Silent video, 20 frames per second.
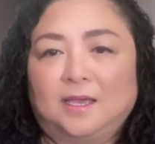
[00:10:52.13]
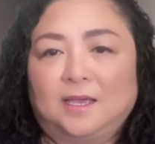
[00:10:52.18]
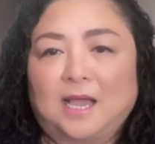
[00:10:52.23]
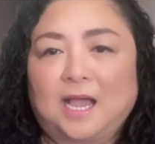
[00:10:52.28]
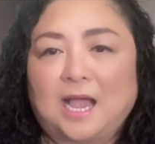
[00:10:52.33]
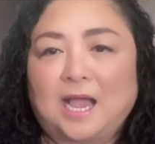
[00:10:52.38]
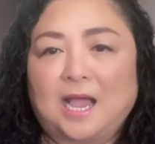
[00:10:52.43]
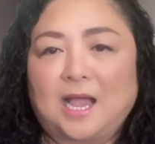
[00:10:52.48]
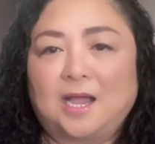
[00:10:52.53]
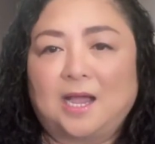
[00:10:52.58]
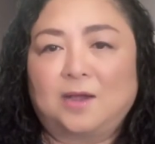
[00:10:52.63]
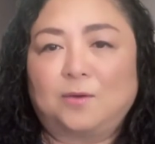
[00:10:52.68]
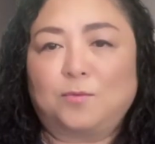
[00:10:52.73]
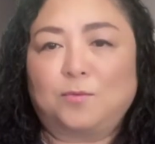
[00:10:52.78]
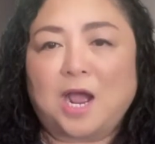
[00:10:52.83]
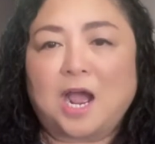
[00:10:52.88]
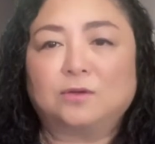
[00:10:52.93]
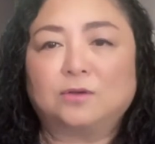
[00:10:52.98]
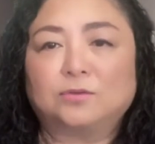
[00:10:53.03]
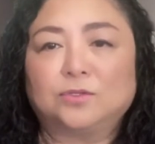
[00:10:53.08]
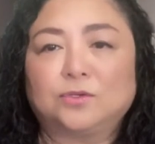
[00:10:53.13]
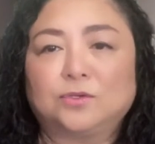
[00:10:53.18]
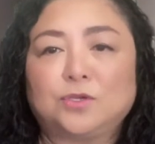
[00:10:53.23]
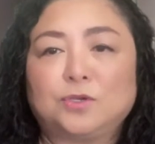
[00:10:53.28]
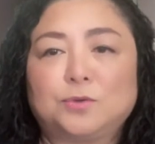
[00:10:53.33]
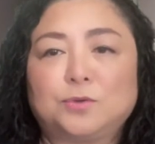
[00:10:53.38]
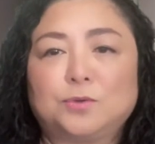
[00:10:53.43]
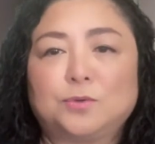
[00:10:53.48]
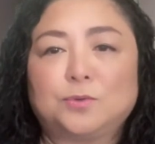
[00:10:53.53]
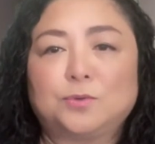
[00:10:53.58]
how
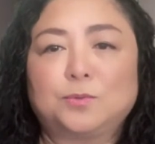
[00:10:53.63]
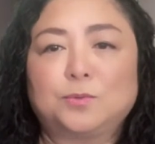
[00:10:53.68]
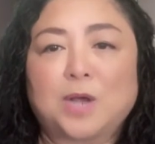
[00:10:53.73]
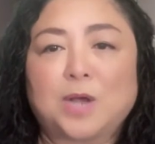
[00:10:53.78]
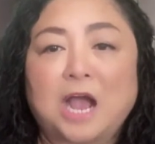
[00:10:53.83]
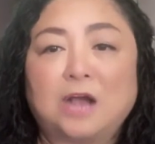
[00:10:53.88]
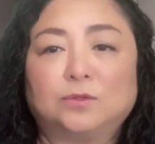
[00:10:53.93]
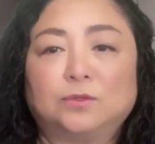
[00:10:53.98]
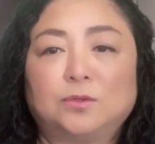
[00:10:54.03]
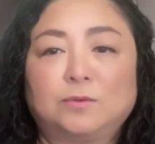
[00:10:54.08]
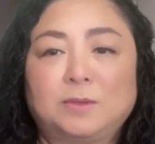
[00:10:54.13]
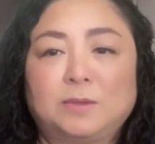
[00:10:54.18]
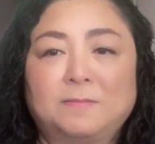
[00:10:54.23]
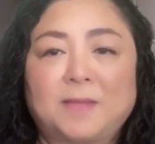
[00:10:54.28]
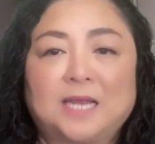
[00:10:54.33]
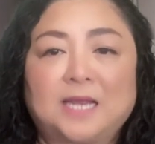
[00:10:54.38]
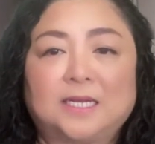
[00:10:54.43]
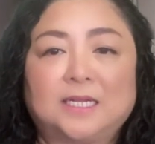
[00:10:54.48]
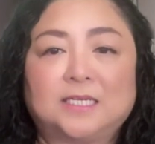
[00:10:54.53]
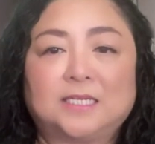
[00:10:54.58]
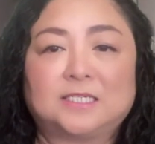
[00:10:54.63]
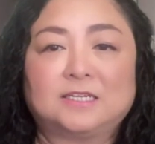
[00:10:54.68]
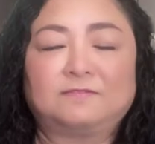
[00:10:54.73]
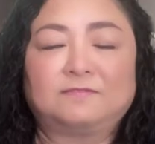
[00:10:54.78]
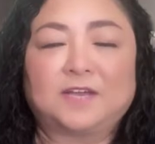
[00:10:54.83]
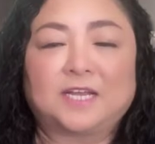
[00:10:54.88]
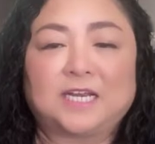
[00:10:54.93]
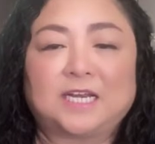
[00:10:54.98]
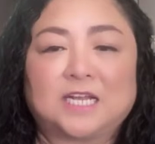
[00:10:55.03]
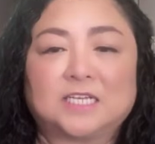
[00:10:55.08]
do we manage the
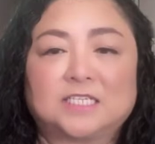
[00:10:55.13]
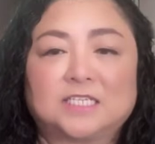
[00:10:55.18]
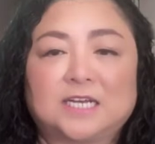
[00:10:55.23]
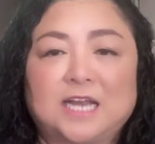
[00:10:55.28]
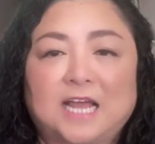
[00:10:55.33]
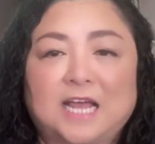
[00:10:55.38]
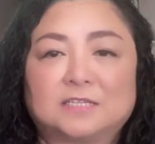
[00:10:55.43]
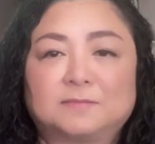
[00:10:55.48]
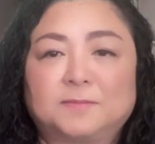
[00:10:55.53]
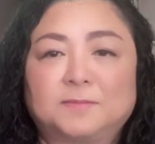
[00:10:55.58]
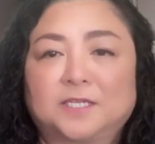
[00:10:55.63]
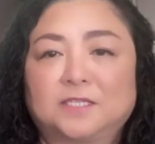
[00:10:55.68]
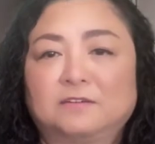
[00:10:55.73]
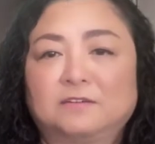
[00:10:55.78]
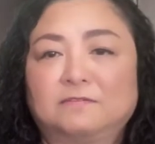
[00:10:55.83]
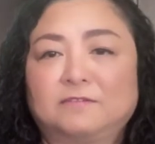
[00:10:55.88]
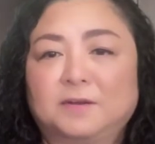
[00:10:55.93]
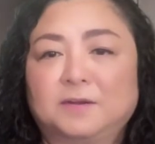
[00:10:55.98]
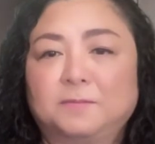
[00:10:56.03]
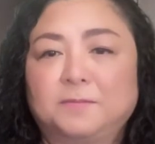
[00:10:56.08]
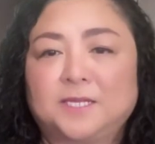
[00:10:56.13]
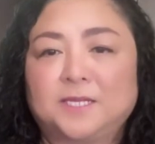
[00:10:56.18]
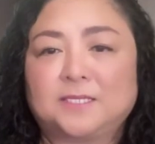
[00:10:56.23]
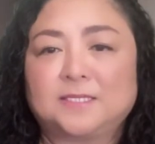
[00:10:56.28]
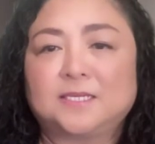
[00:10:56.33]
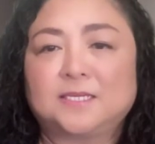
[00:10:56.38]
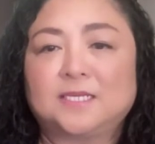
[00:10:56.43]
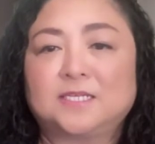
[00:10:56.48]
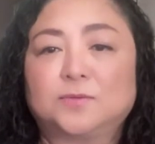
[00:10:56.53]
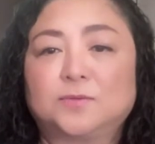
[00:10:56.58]
financial aspect of our
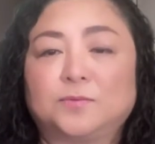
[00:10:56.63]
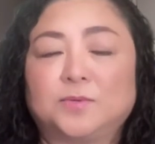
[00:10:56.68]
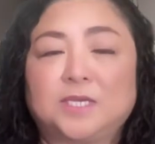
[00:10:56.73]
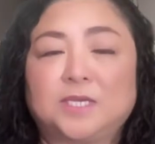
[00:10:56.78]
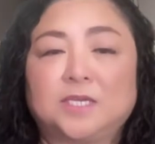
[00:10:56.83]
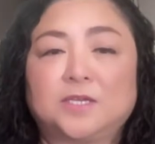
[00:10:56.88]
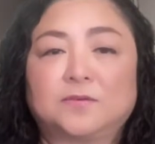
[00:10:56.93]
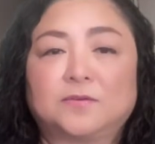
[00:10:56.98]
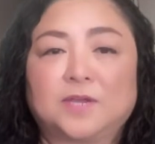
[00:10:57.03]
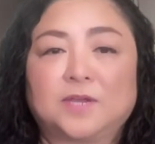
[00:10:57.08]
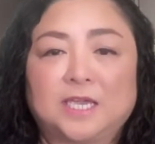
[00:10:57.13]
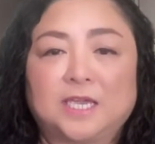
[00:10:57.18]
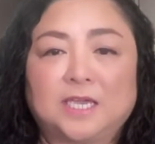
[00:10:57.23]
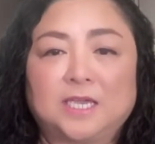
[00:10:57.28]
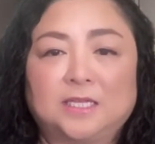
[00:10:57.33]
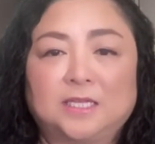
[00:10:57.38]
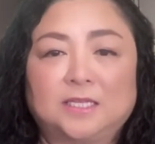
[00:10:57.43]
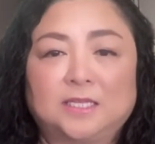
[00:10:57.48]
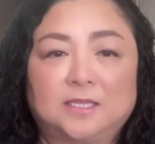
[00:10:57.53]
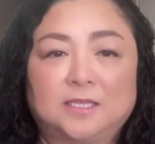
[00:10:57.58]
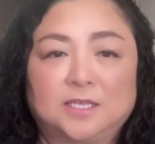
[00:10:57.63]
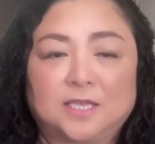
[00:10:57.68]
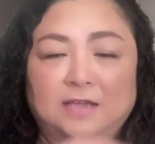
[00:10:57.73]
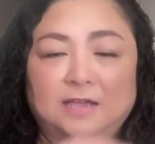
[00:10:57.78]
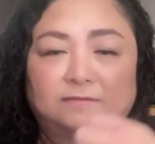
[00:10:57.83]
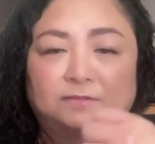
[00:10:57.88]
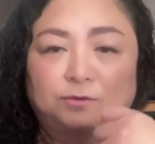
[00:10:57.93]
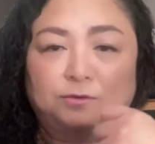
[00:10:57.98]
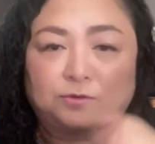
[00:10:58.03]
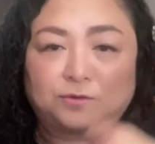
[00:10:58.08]
business? You
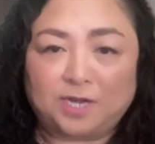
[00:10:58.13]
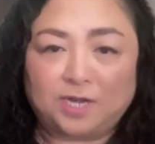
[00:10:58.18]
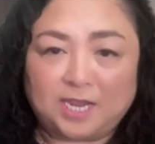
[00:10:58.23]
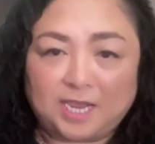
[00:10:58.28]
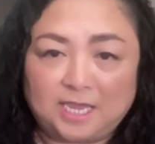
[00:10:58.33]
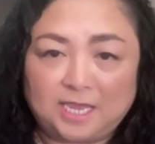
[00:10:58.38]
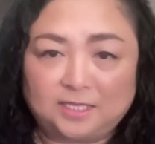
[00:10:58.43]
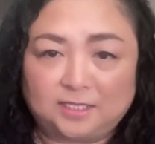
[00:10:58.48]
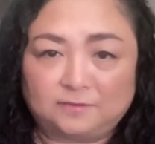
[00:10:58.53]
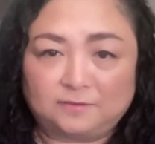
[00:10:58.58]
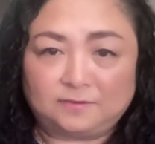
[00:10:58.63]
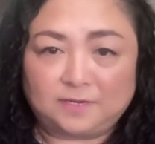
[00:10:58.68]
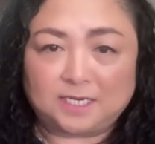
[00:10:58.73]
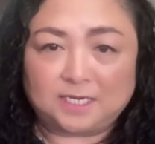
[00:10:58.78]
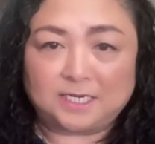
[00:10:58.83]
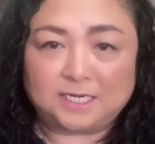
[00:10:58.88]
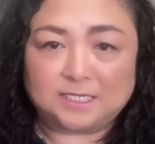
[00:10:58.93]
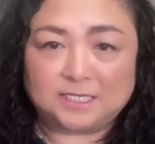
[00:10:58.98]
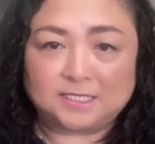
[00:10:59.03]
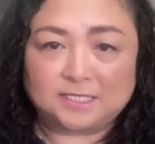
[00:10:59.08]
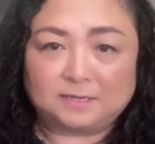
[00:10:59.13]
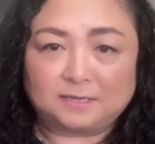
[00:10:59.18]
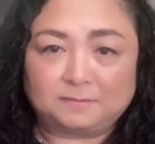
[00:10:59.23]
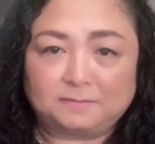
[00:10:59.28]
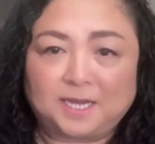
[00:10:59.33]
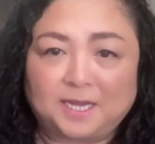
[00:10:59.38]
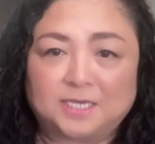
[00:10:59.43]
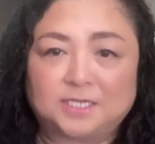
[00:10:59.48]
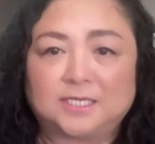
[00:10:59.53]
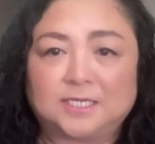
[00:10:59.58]
have to create a realistic
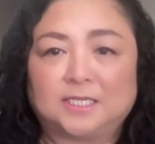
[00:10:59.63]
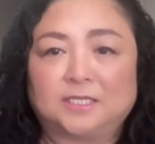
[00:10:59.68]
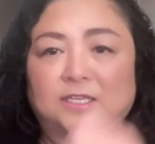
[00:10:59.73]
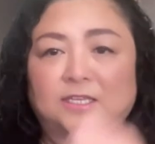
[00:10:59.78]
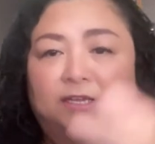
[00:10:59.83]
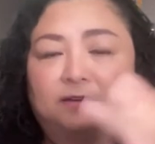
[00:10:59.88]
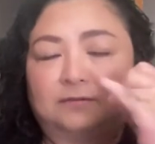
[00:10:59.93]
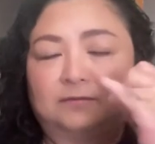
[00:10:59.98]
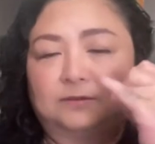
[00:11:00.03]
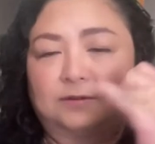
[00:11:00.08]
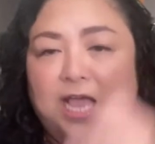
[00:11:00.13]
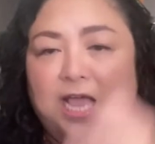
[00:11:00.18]
budget. You have to